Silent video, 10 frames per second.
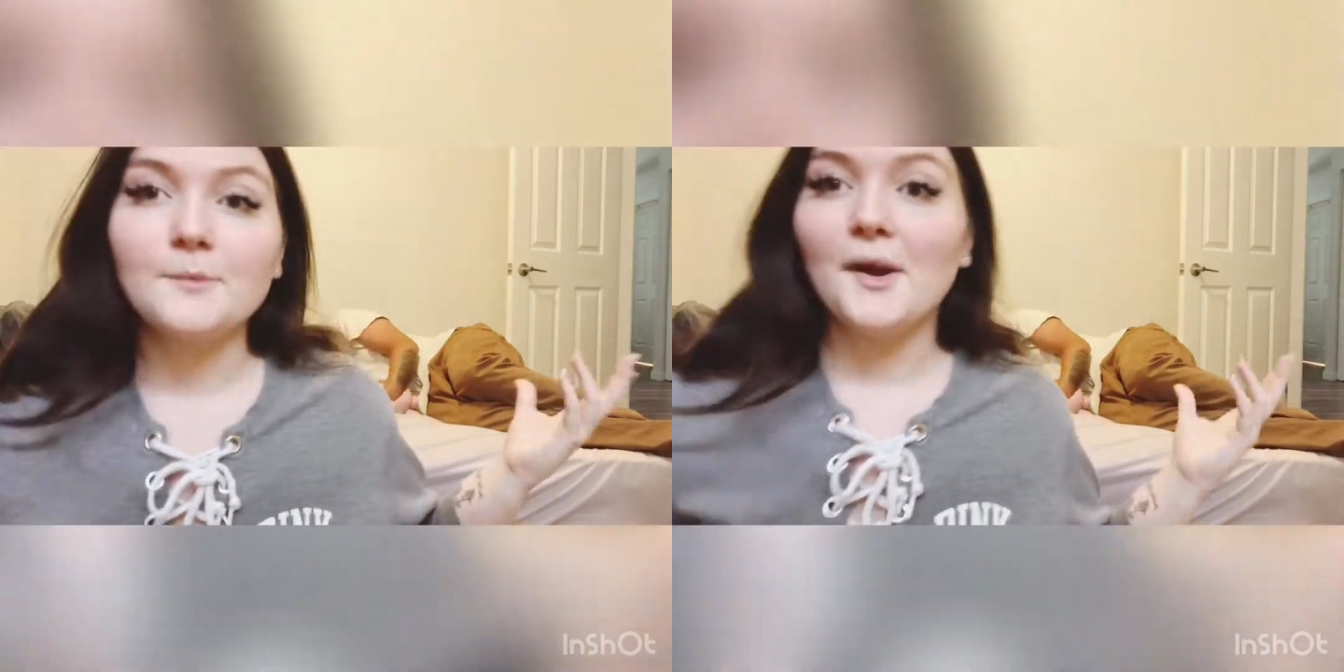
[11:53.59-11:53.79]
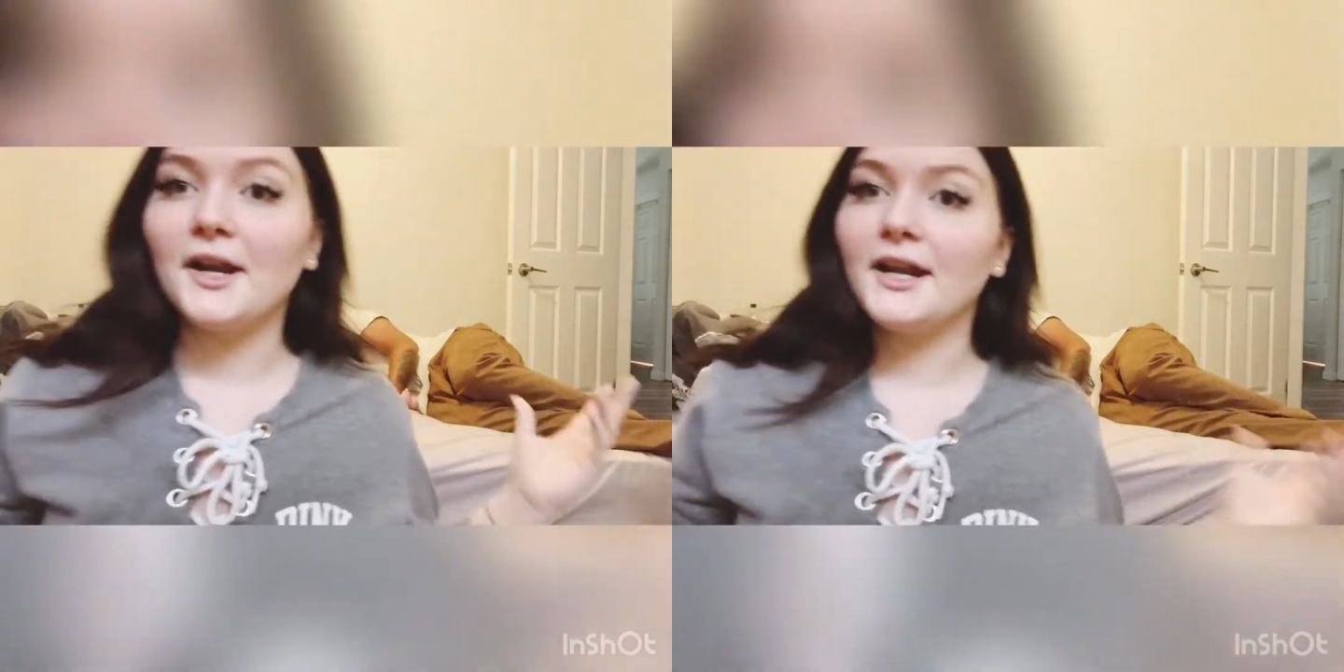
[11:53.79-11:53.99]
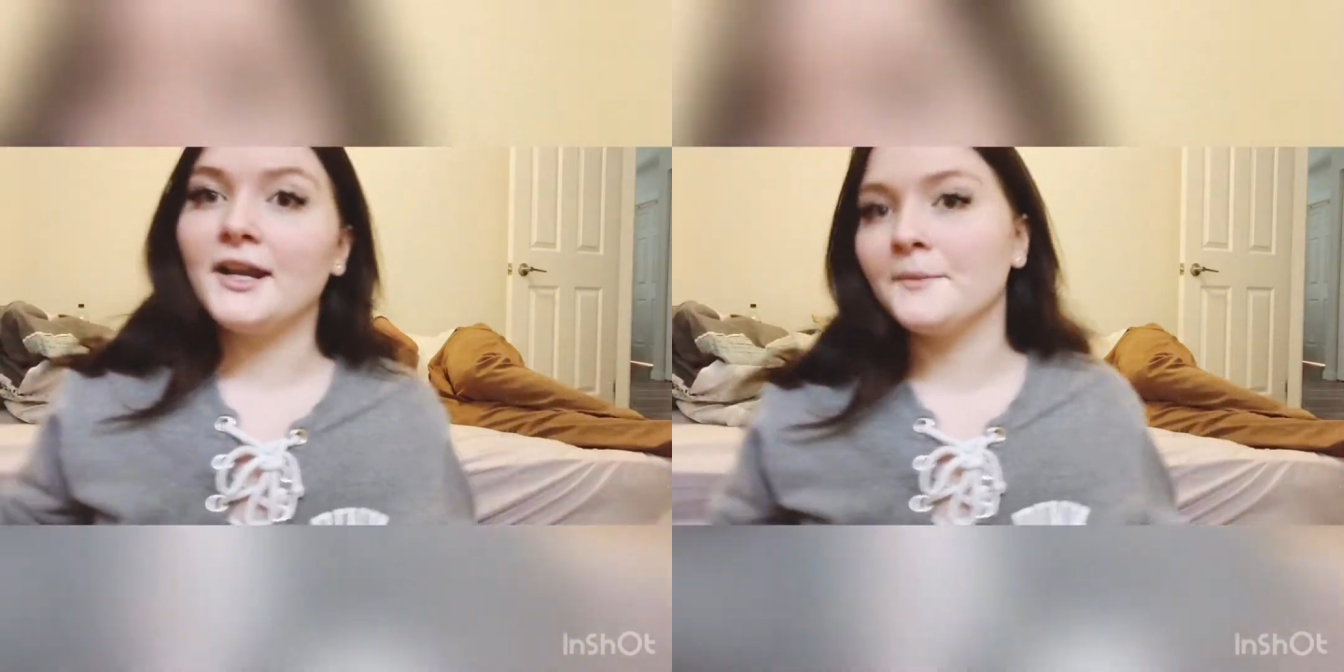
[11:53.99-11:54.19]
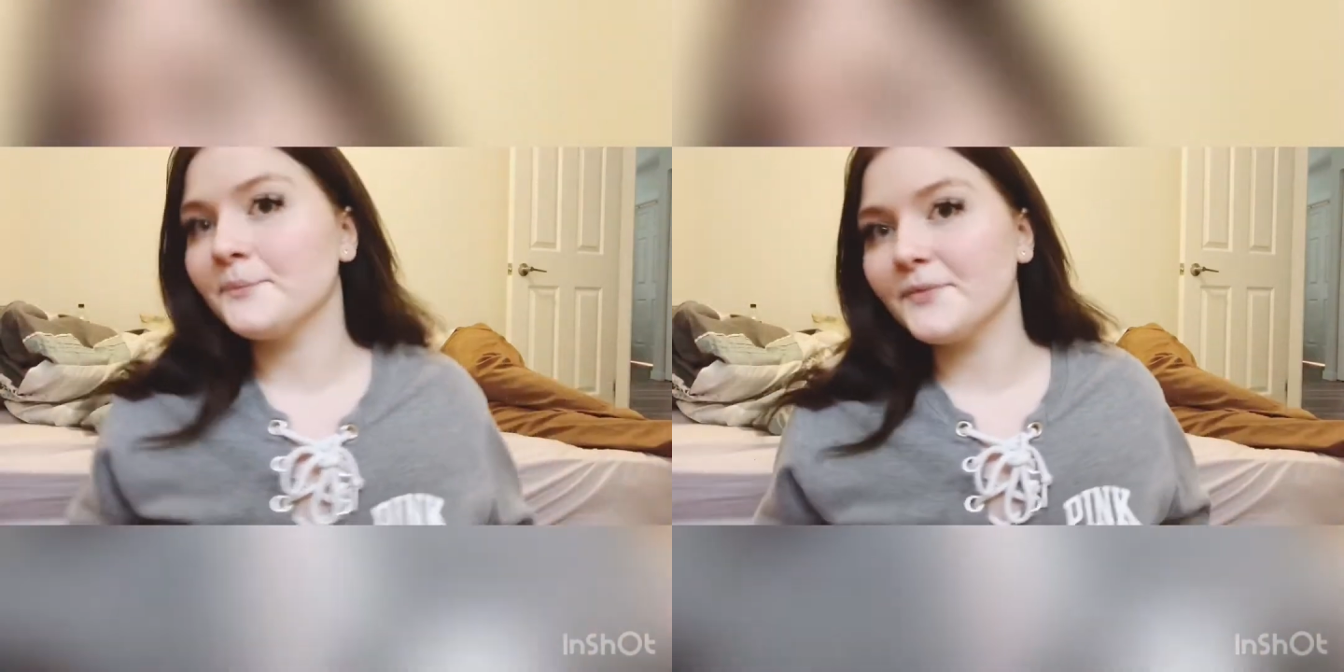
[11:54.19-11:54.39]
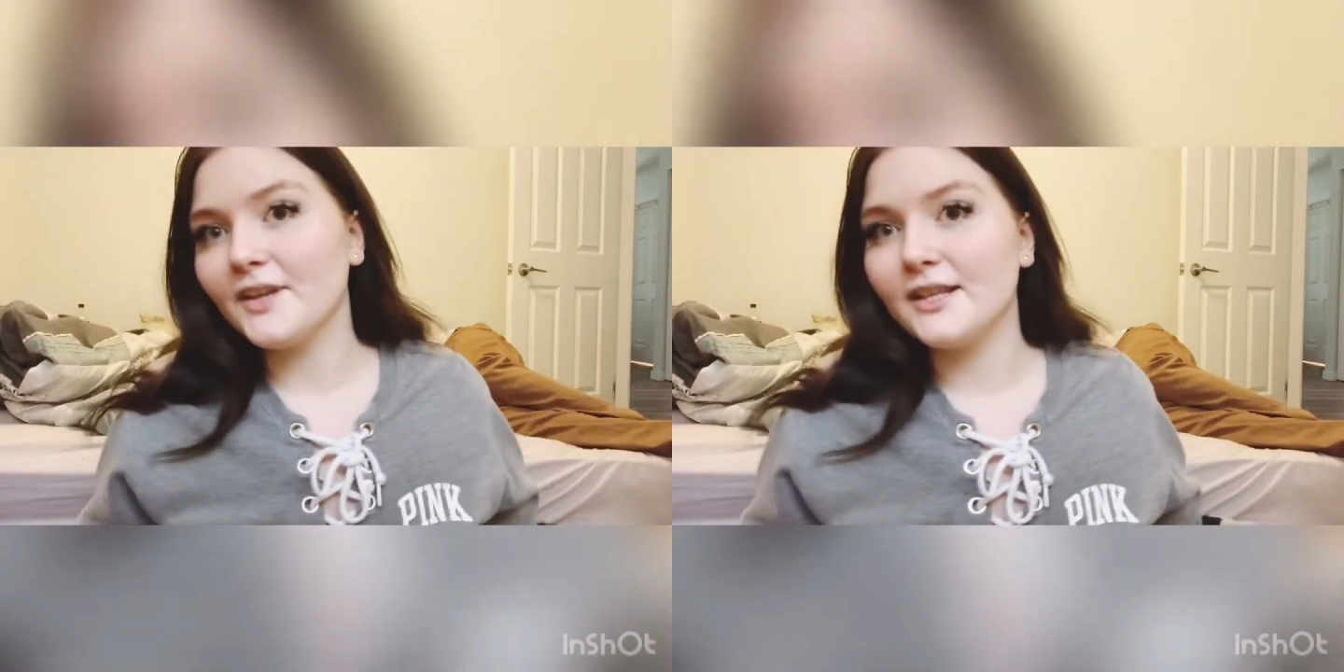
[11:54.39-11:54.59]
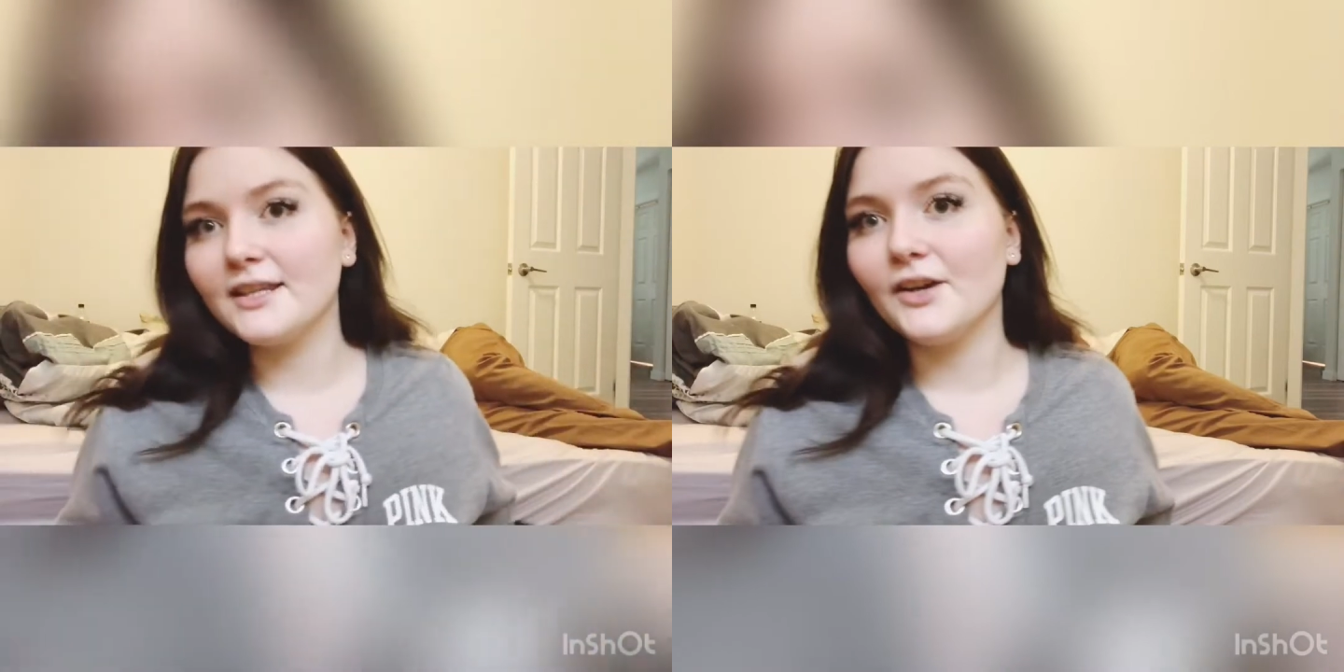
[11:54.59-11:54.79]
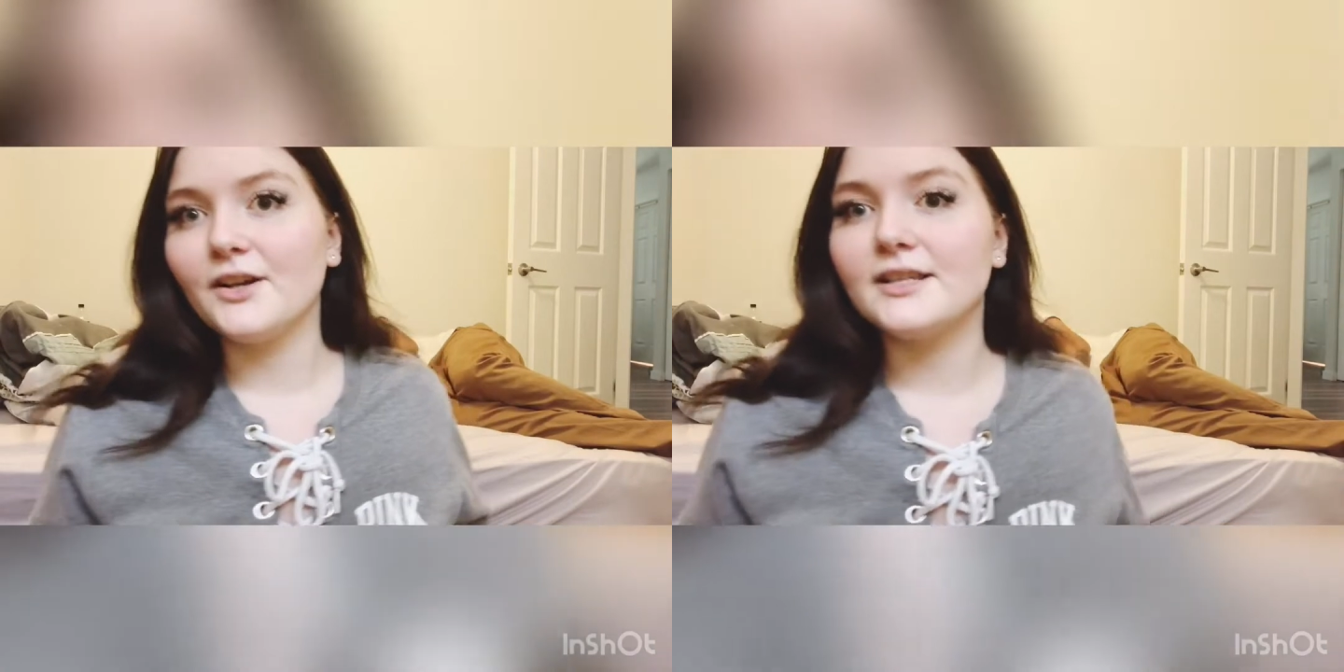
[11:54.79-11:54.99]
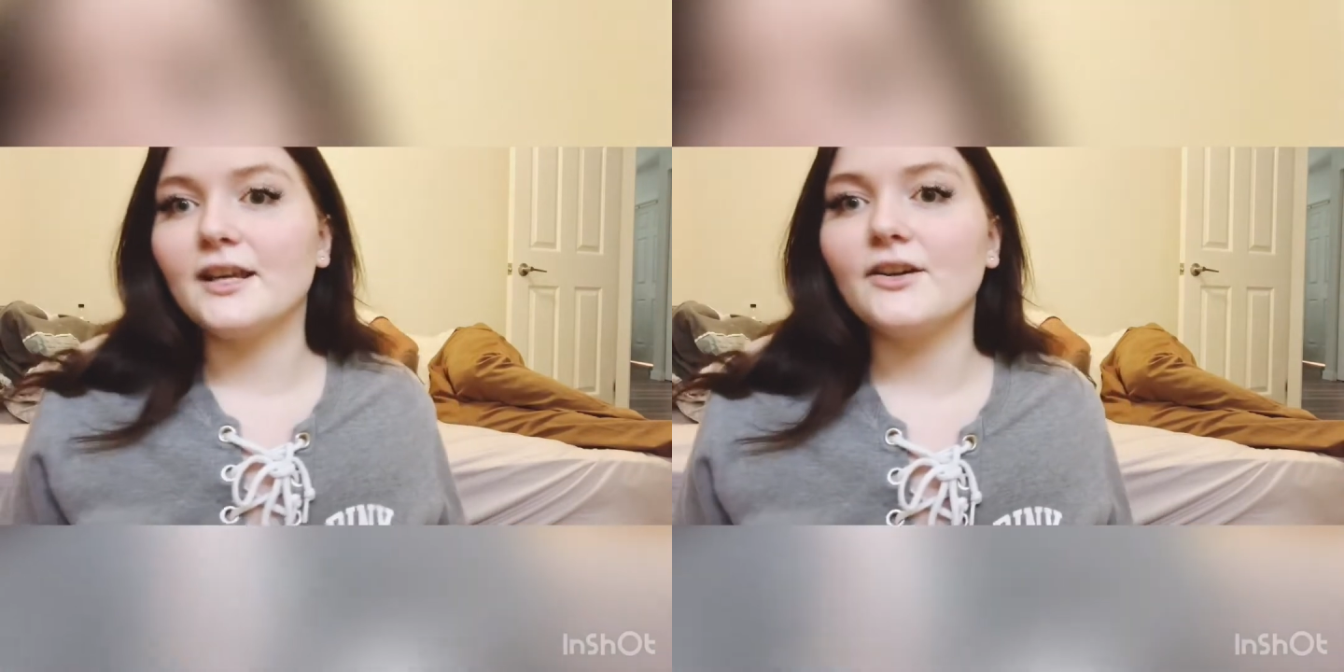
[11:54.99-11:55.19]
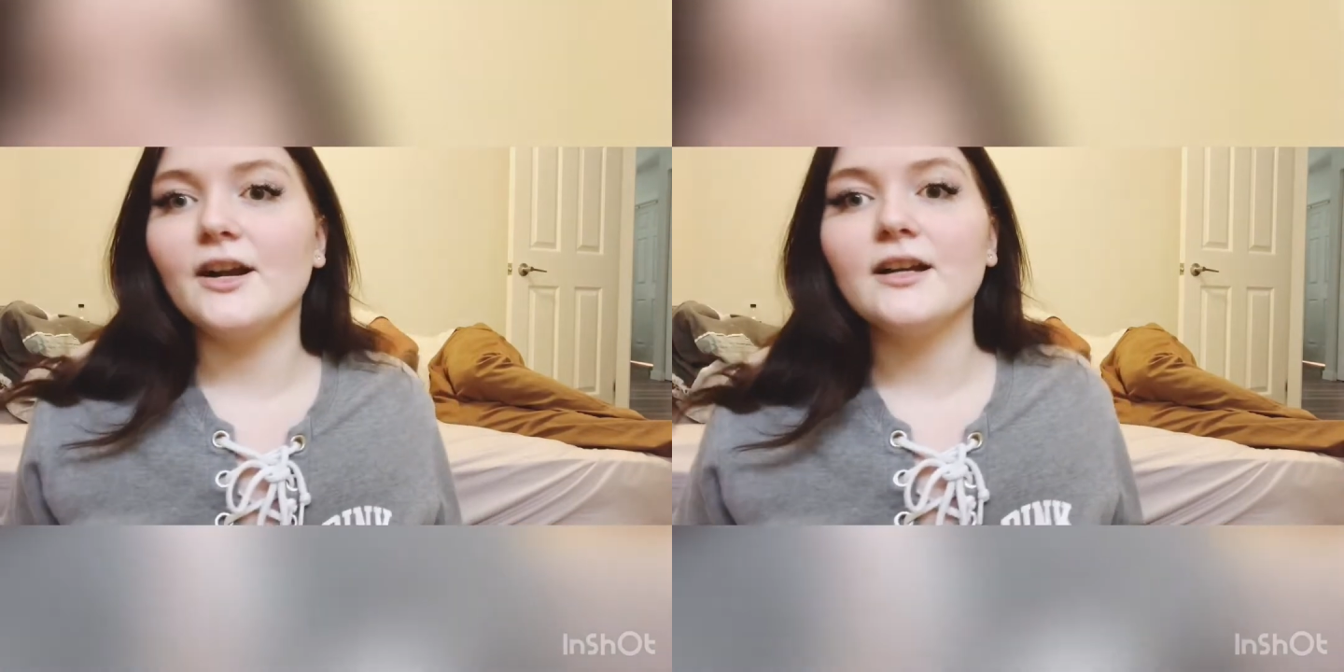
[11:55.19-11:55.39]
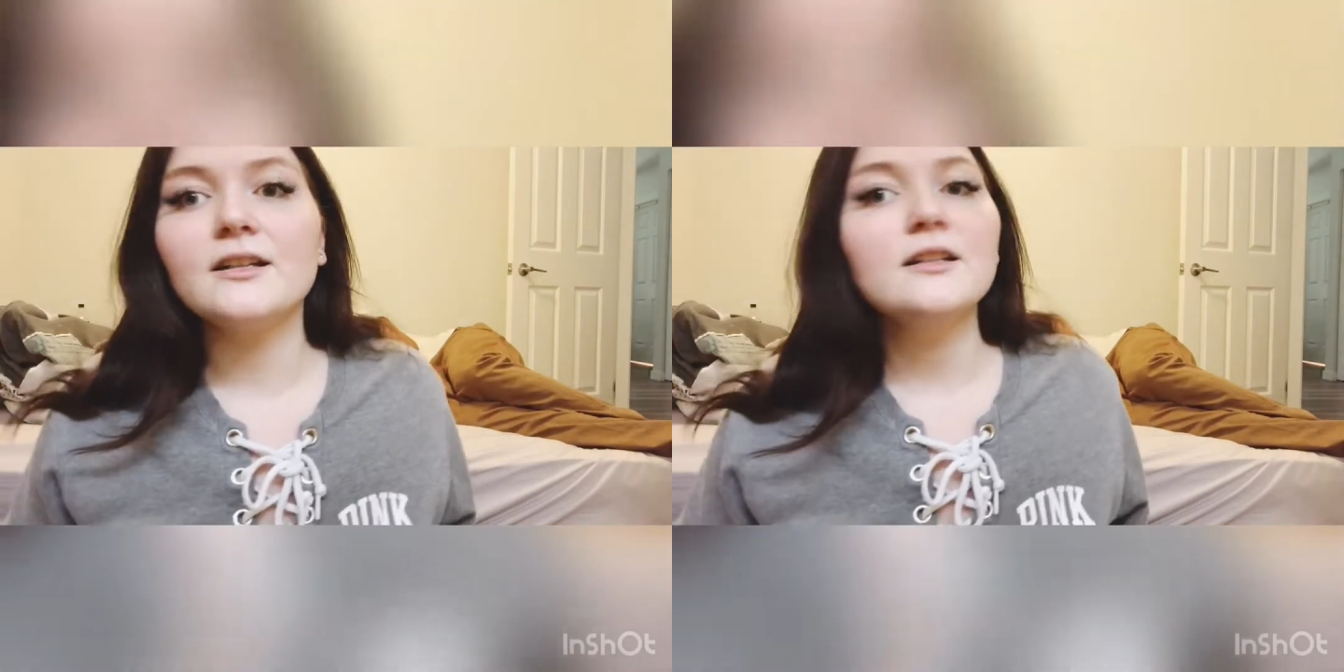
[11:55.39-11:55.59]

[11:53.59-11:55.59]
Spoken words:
money, etc., etc.